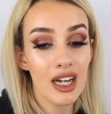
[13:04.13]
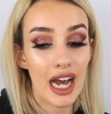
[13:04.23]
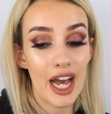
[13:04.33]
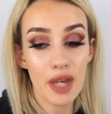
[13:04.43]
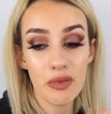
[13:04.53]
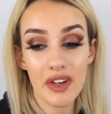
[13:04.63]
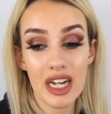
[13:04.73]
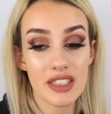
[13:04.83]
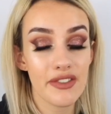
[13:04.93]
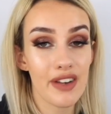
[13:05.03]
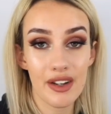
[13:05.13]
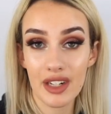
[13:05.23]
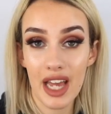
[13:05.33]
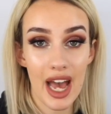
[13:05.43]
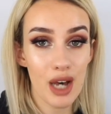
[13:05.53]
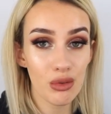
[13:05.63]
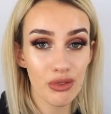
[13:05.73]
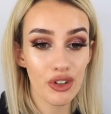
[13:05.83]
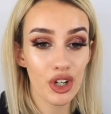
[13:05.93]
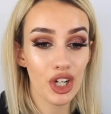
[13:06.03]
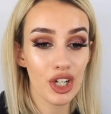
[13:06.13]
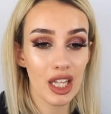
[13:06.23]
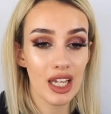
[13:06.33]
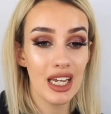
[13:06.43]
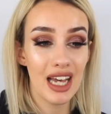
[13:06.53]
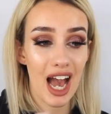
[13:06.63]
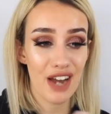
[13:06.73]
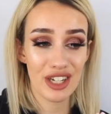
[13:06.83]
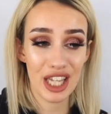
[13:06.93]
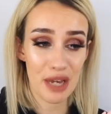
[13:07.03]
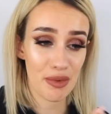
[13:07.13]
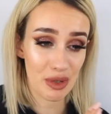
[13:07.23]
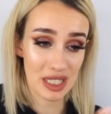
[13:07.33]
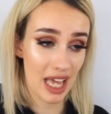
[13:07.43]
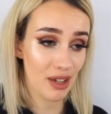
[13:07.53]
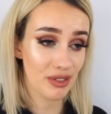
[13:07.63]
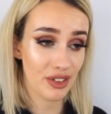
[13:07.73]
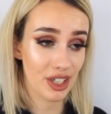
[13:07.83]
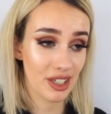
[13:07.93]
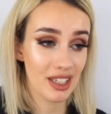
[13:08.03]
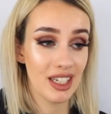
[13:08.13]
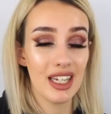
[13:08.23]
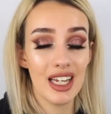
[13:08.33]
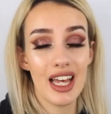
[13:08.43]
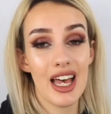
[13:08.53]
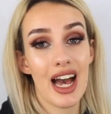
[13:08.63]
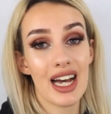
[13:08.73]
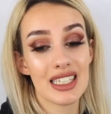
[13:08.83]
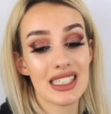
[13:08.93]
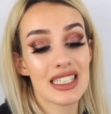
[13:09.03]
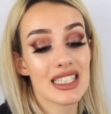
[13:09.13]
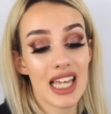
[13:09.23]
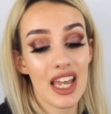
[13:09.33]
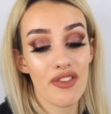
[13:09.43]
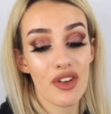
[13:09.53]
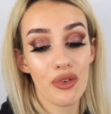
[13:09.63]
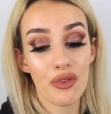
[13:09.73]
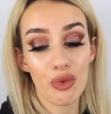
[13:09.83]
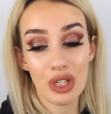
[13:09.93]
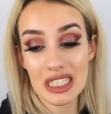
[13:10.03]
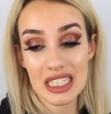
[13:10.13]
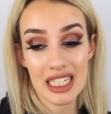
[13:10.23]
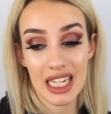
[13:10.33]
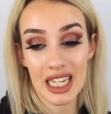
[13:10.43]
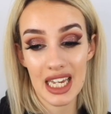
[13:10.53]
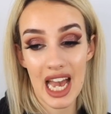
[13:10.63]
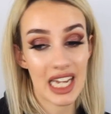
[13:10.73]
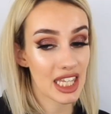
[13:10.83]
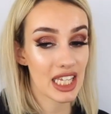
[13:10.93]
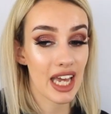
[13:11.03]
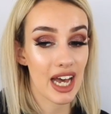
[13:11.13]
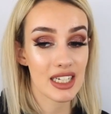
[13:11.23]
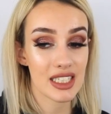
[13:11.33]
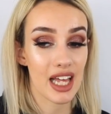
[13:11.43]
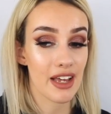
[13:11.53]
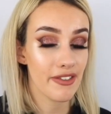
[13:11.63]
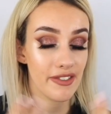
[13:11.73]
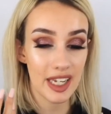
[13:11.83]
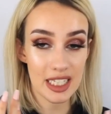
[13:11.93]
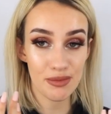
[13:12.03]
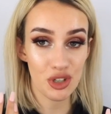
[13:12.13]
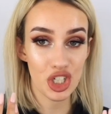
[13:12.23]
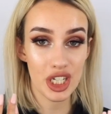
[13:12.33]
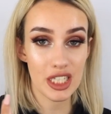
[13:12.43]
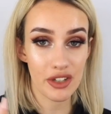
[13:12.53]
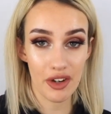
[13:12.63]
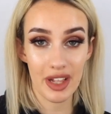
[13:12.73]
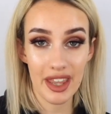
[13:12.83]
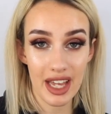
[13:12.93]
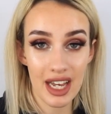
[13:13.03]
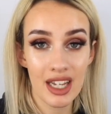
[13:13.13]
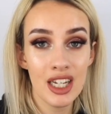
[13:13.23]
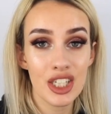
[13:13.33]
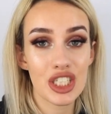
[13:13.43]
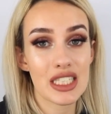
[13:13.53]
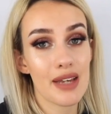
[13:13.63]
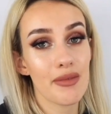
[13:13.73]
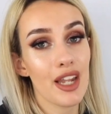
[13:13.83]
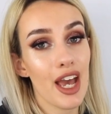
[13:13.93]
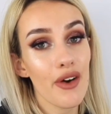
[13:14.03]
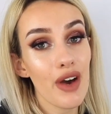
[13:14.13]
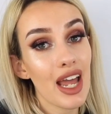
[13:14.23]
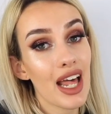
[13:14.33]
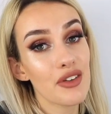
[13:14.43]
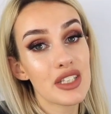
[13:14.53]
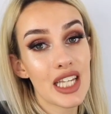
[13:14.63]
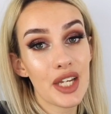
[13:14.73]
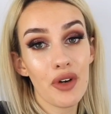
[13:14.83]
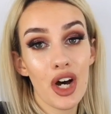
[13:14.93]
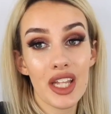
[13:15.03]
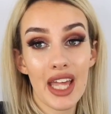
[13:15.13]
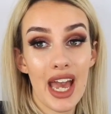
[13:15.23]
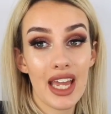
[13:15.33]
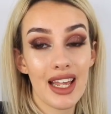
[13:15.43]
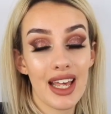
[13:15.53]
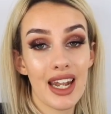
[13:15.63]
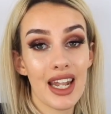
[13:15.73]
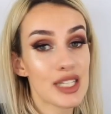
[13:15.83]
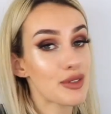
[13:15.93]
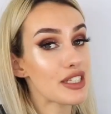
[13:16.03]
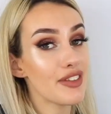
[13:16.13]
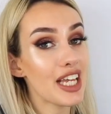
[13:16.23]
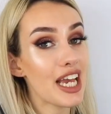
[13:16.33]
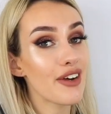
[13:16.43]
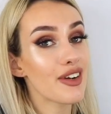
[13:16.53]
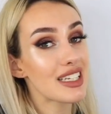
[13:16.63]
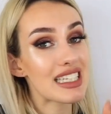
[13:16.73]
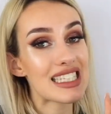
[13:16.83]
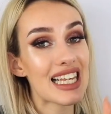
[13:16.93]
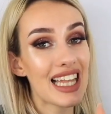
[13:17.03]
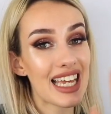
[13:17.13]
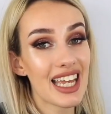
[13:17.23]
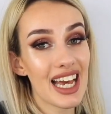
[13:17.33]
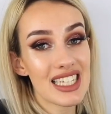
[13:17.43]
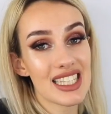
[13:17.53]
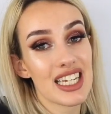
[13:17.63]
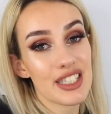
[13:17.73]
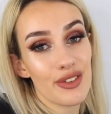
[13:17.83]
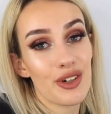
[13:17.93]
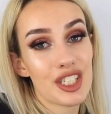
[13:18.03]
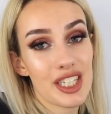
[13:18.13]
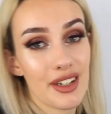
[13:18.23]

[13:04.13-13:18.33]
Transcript: I hope you guys have found it helpful. I really hope it was helpful. And if you want to see anything else like face brushes or like that, just let me know, and I will see you all again in next week's video. See you later guys, thanks for watching.